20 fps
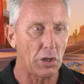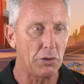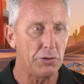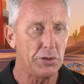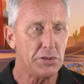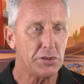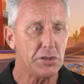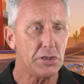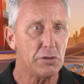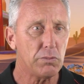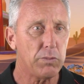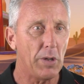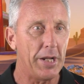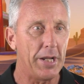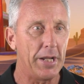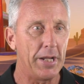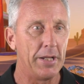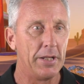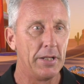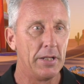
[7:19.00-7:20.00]
So this is
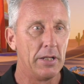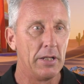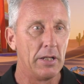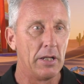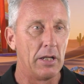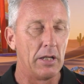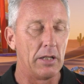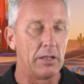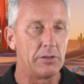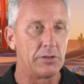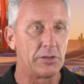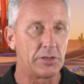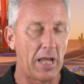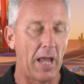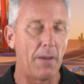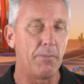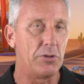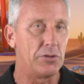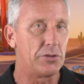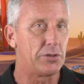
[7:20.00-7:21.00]
where
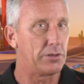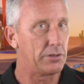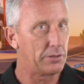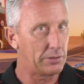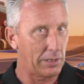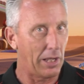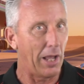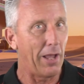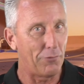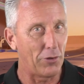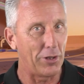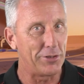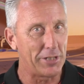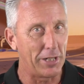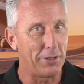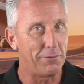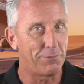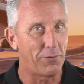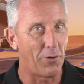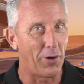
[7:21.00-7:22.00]
scammers have
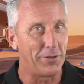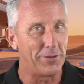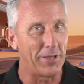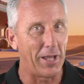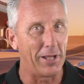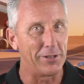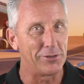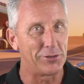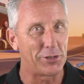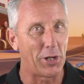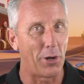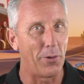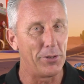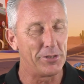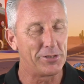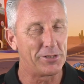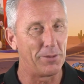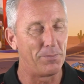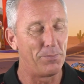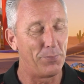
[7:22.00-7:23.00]
identified that.
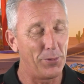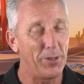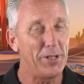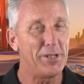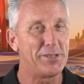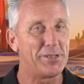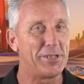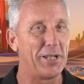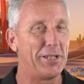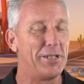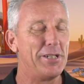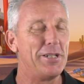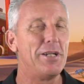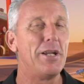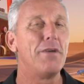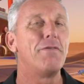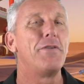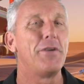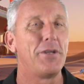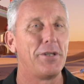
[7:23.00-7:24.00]
So it's a pretty
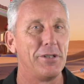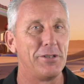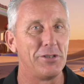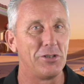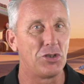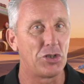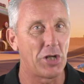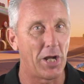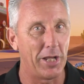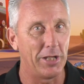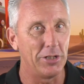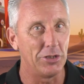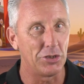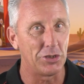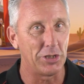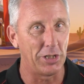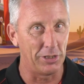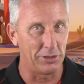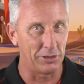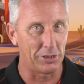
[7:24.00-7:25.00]
significant
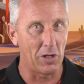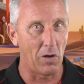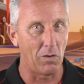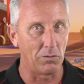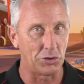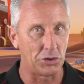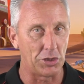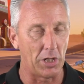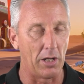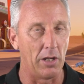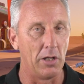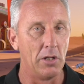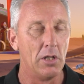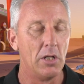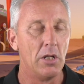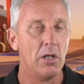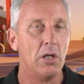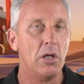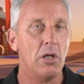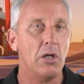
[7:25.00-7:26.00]
change in culture.
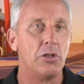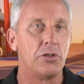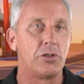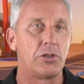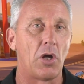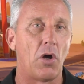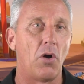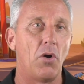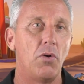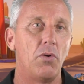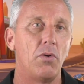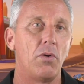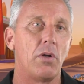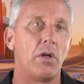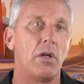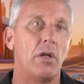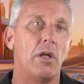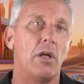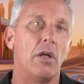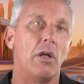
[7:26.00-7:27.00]

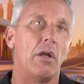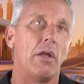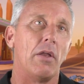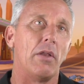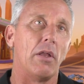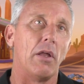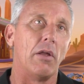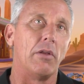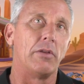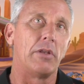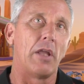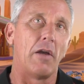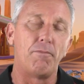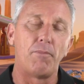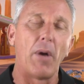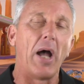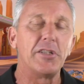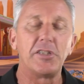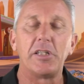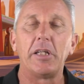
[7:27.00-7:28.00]
So
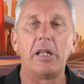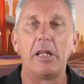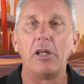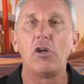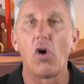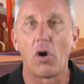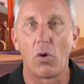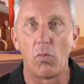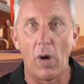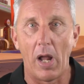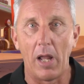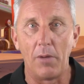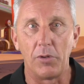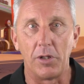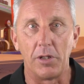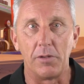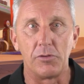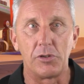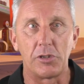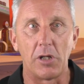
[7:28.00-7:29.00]
they've basically got away
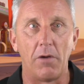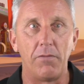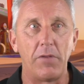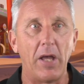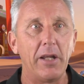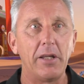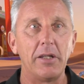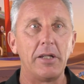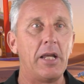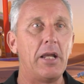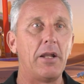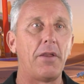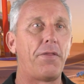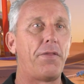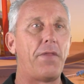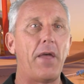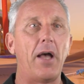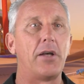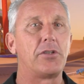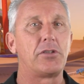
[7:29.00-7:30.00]
with it. So if they can
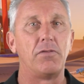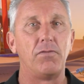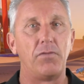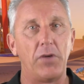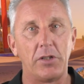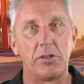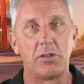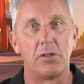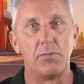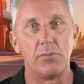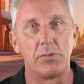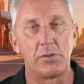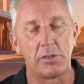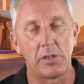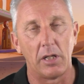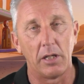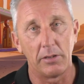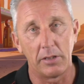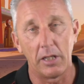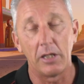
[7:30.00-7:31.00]
hit 1,000
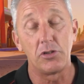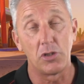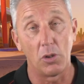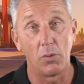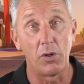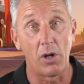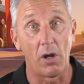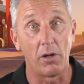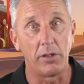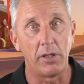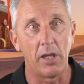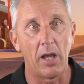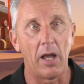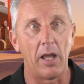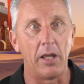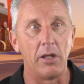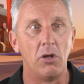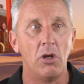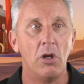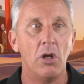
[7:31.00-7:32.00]
victims, they're doing
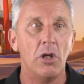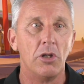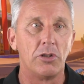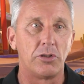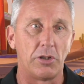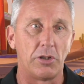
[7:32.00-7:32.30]
okay.